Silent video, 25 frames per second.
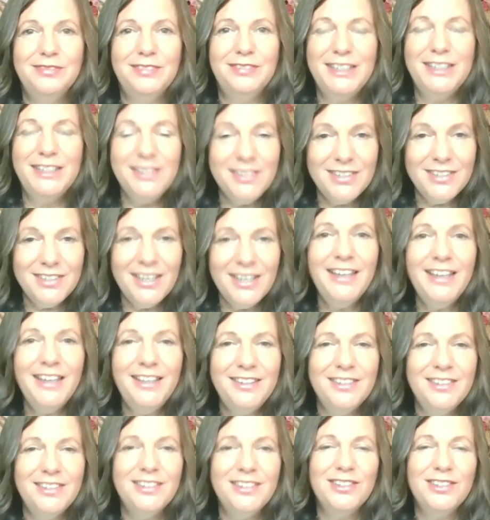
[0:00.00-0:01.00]

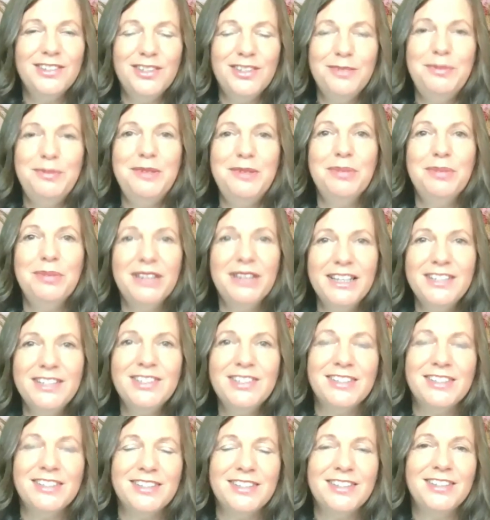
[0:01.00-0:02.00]
Intend to be
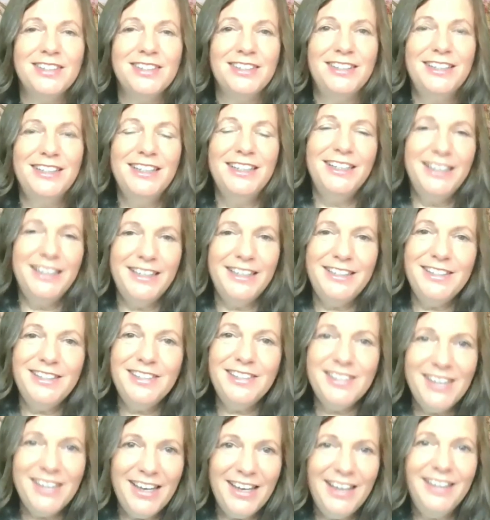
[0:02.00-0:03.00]
pleasant.
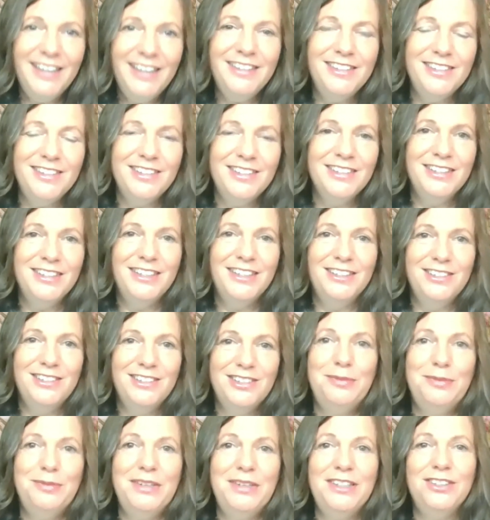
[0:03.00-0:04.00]
Intend
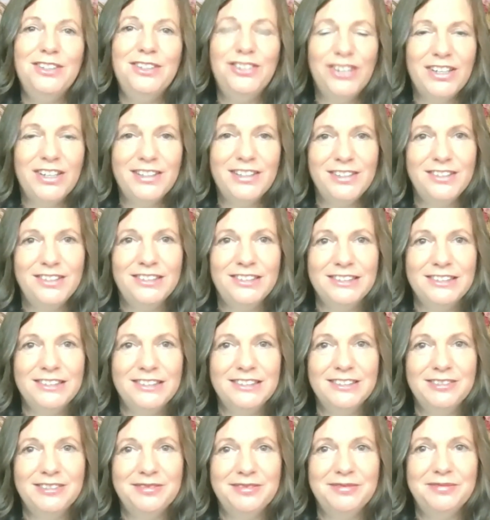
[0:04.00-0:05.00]
to be gentle.
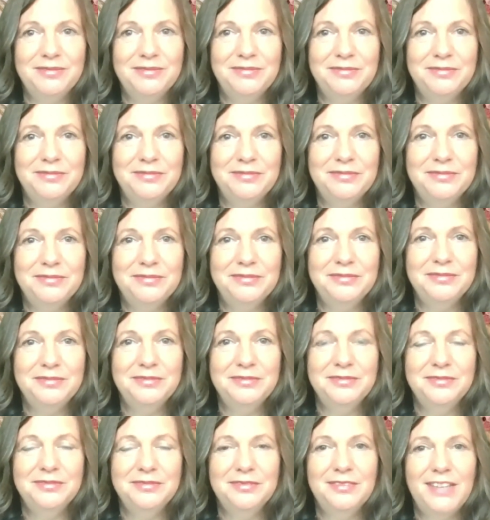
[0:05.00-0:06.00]

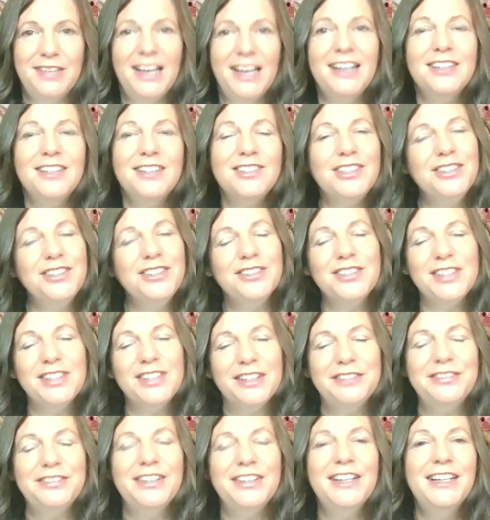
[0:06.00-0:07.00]
Ask
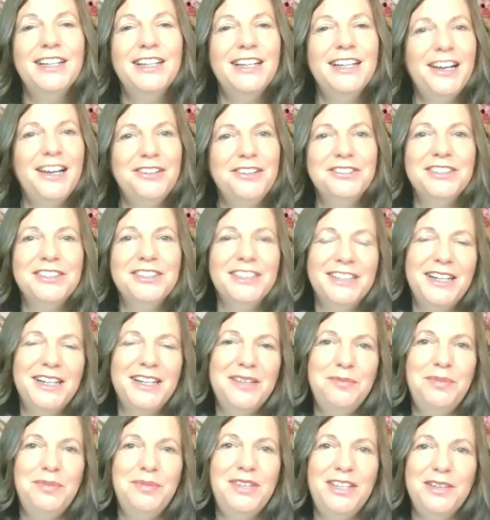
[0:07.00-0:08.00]
yourself, how can
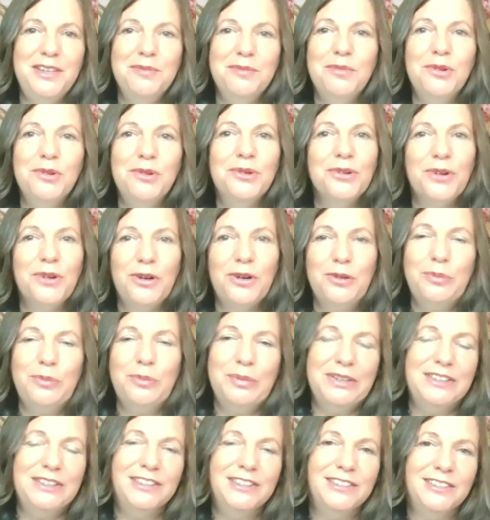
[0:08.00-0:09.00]
I be more
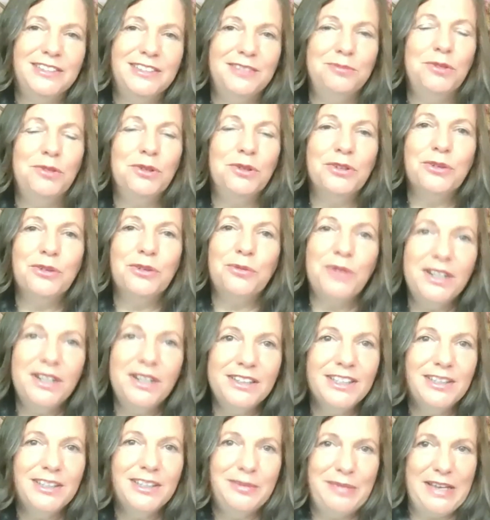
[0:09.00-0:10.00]
open, more
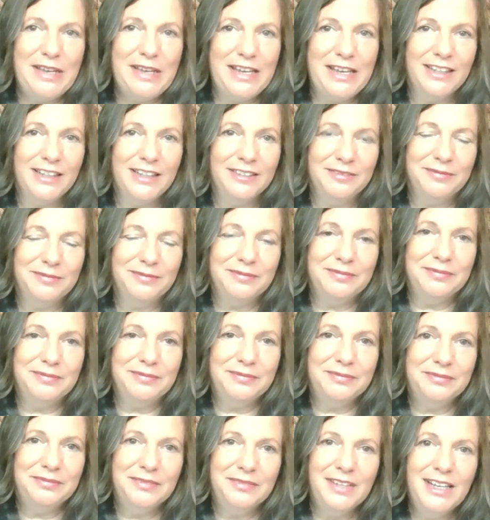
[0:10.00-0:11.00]
welcoming?
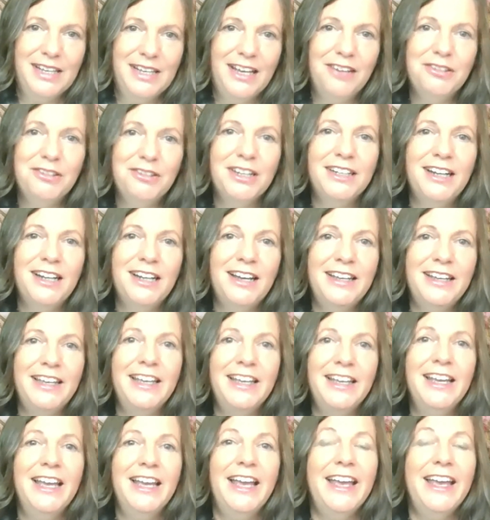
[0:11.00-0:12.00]
How can I
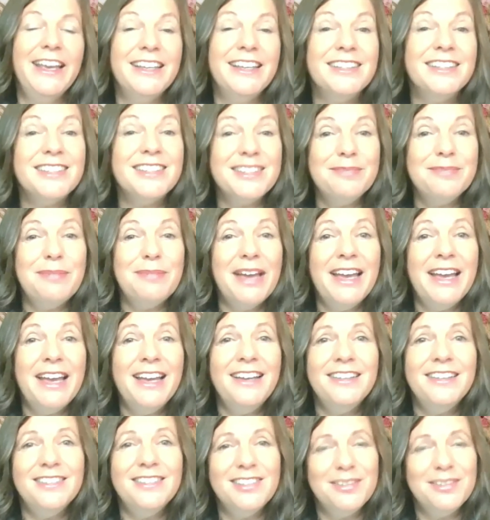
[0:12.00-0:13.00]

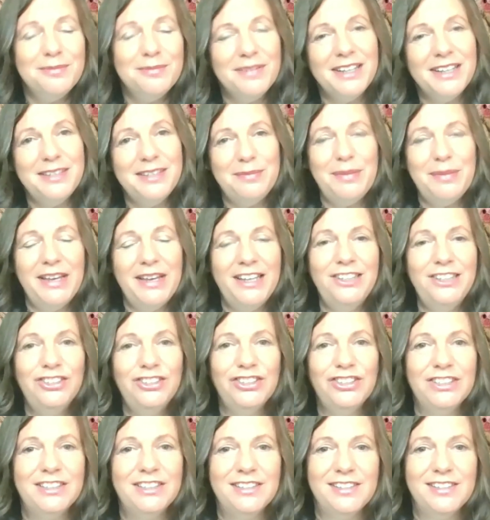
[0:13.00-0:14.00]
expand my
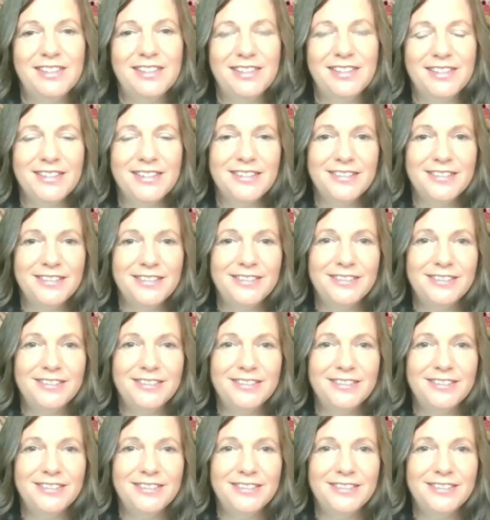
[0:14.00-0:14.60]
patience?